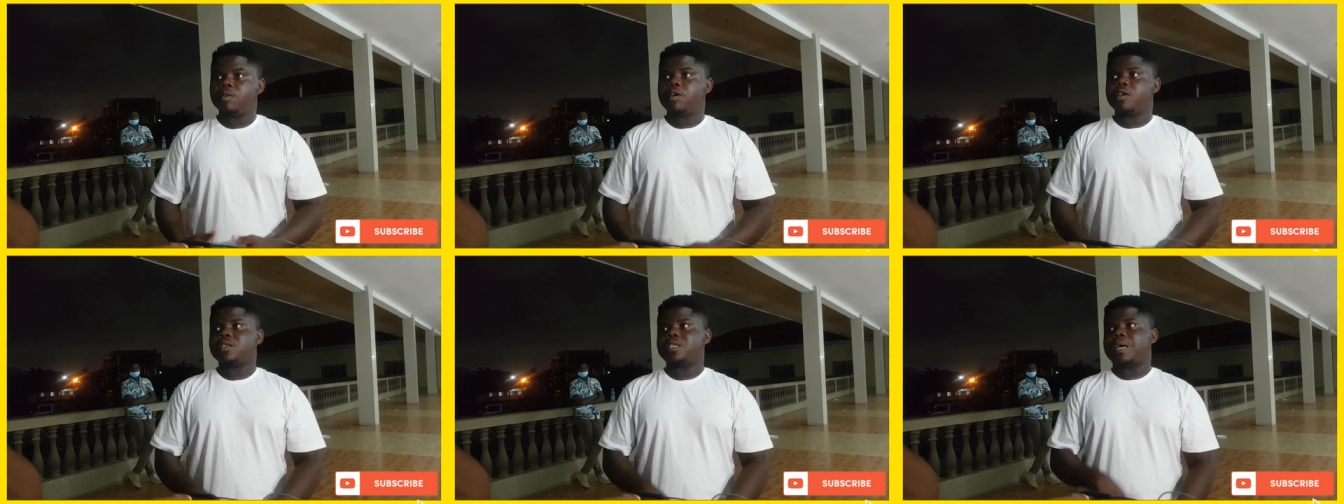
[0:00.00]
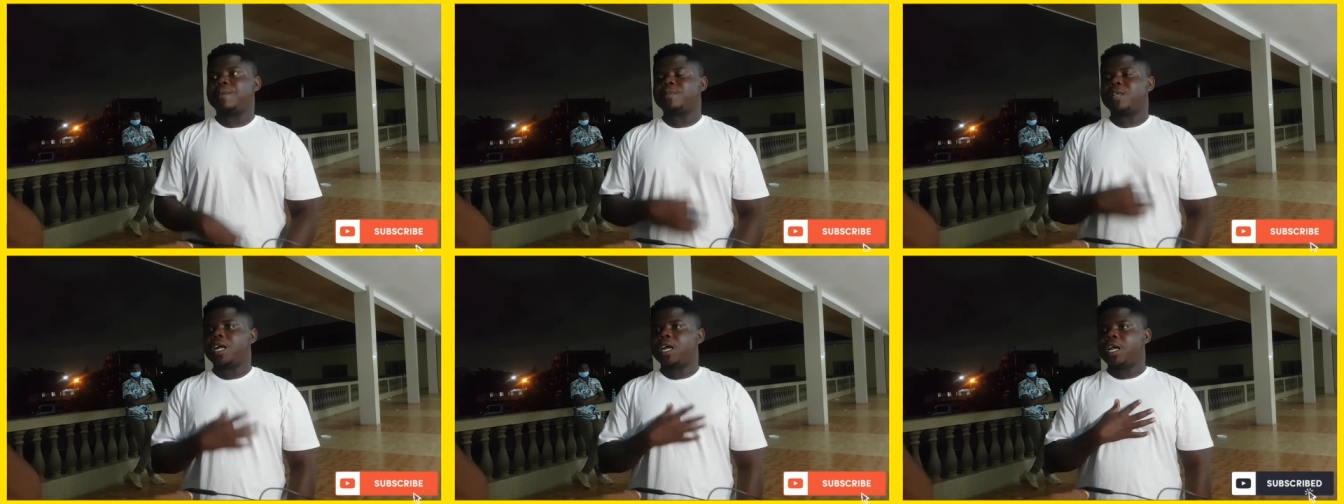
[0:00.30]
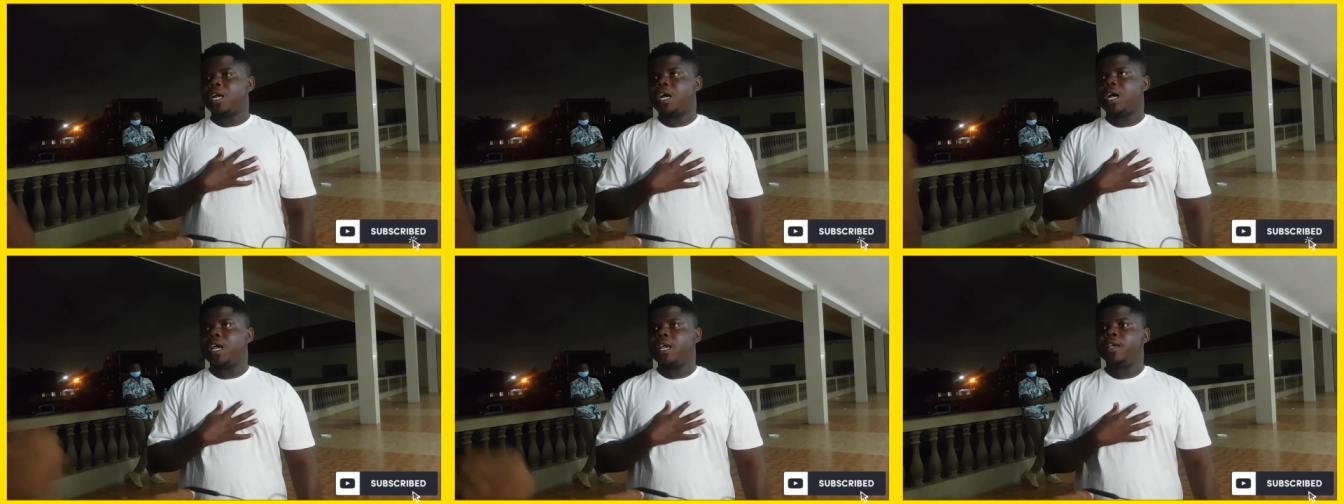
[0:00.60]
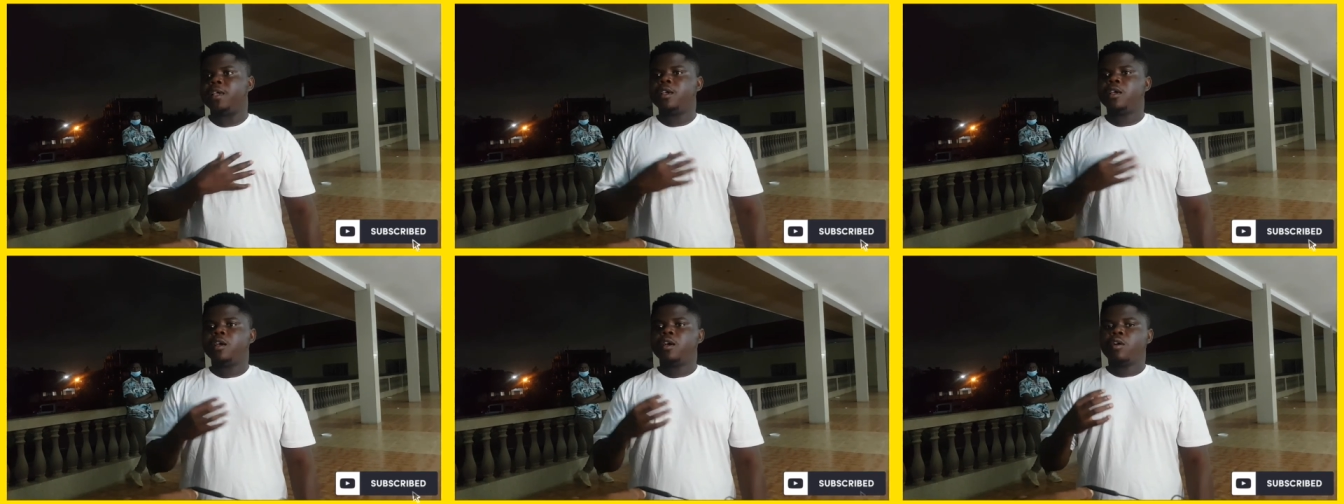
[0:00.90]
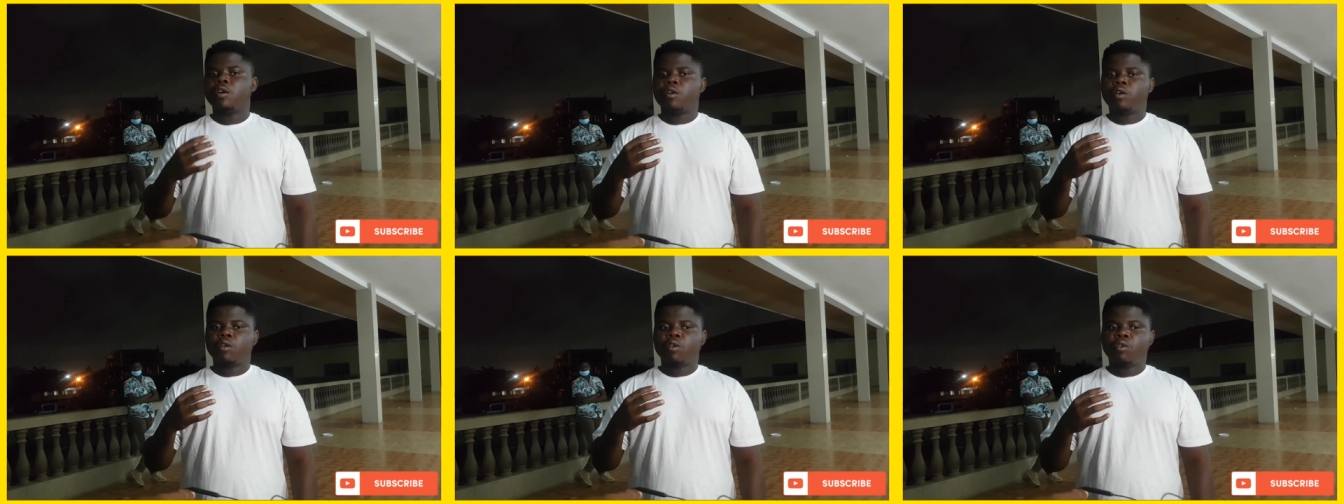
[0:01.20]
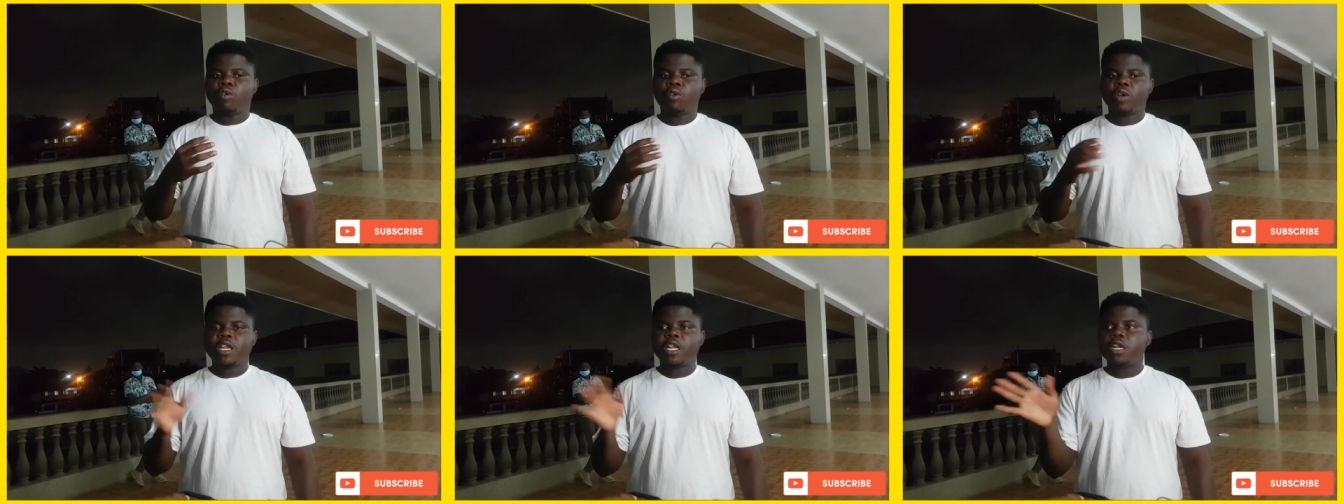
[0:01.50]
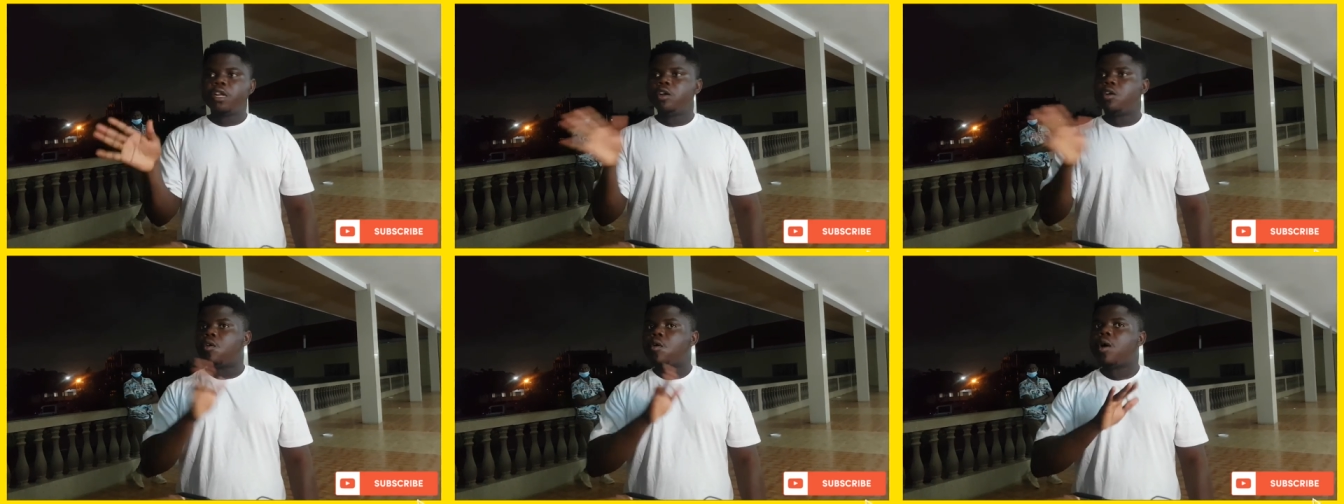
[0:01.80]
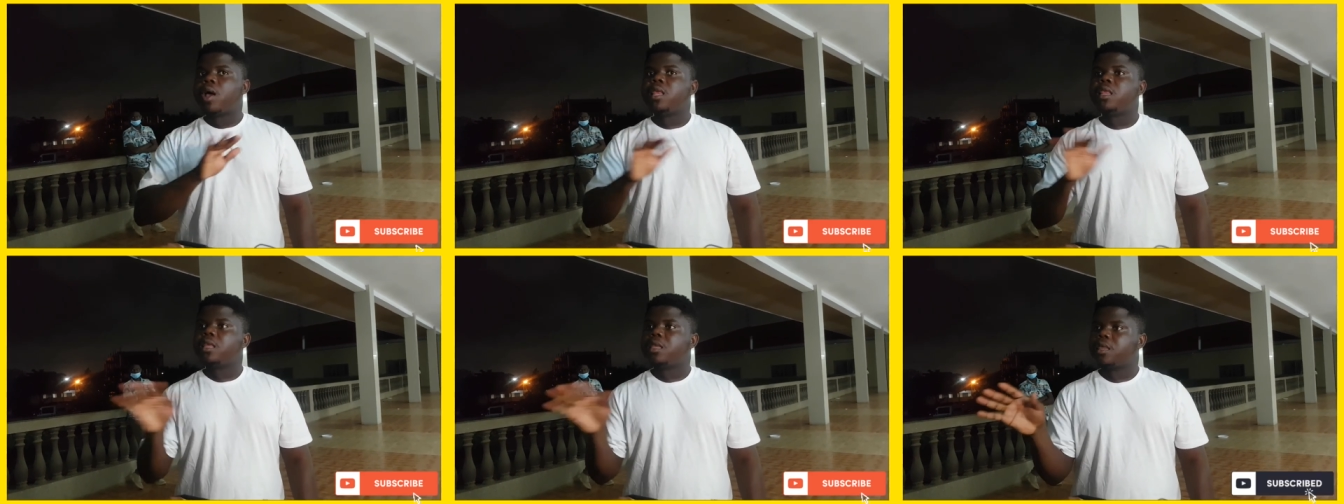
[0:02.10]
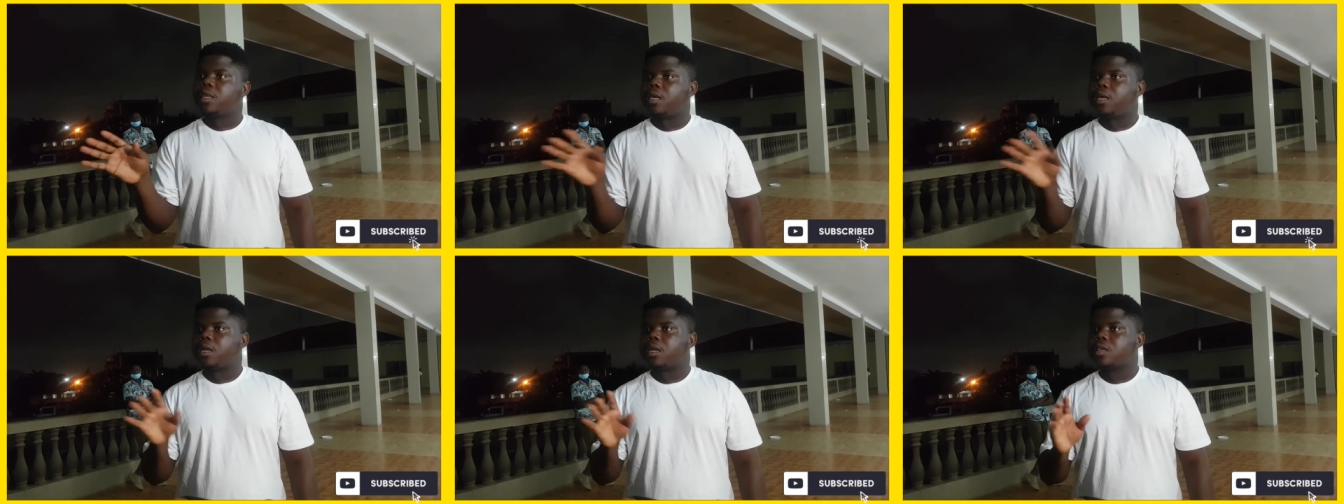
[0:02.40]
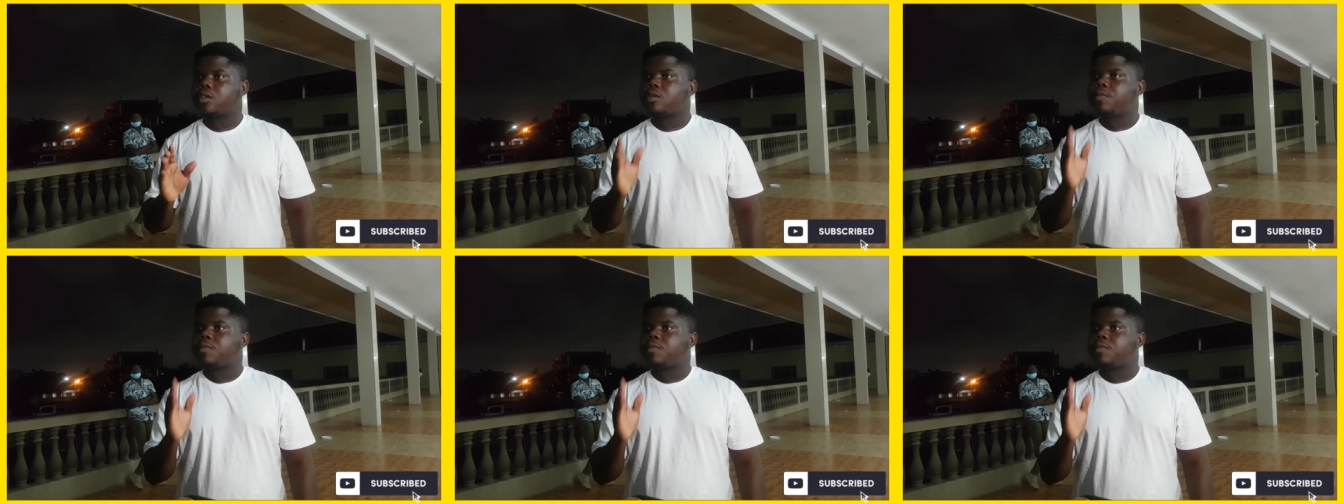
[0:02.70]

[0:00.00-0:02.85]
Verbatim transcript: because I'm that guy who didn't know anything.